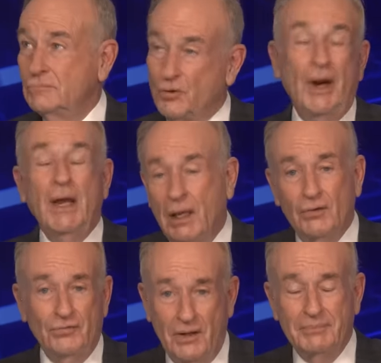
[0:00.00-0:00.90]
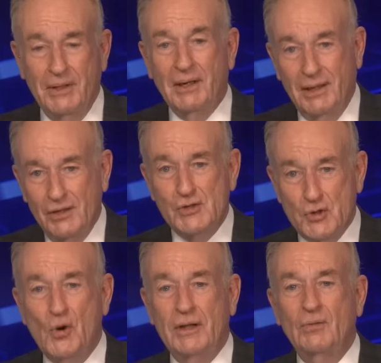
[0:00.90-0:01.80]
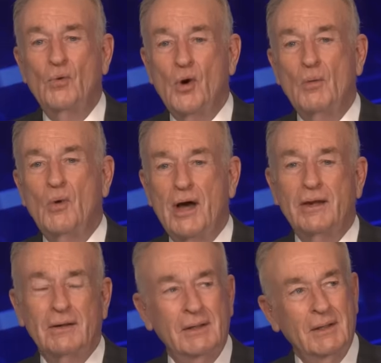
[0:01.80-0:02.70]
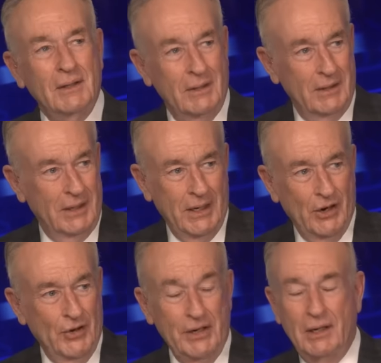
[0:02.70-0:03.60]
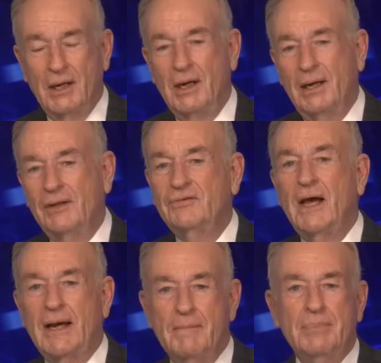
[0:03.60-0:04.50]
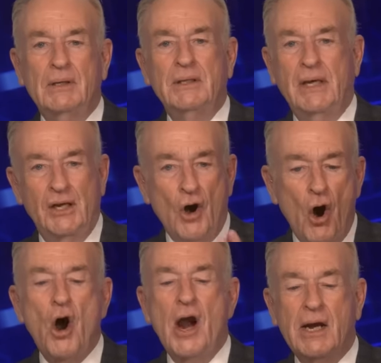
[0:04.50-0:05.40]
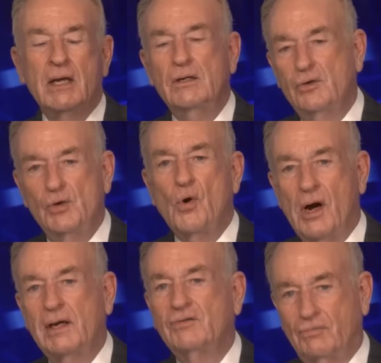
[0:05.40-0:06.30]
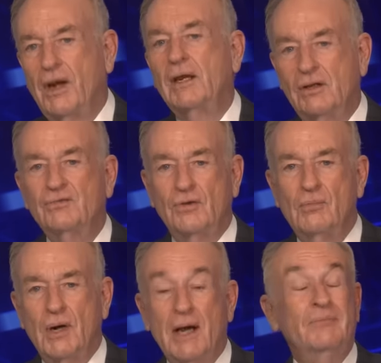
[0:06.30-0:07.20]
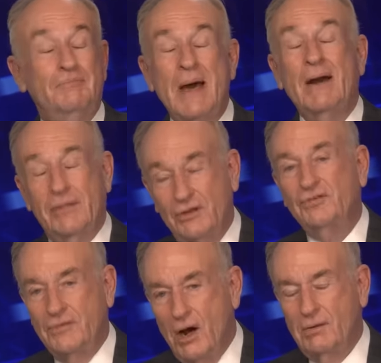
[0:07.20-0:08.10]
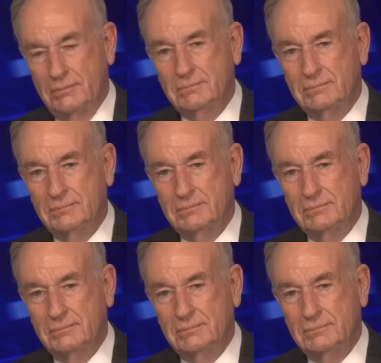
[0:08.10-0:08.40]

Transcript: tree or something and enjoy the warm weather. Here in, uh, it's like I'm building an ark in New York. It's raining so much. It's better than snow.